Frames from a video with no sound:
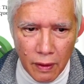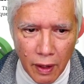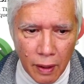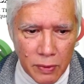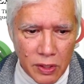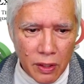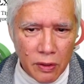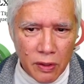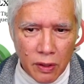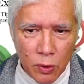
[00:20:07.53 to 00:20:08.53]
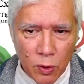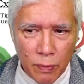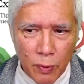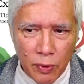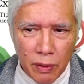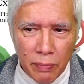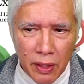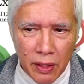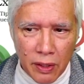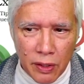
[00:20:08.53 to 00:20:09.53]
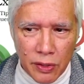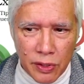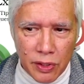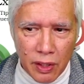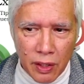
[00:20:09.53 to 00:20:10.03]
I'm just going to do the normal one because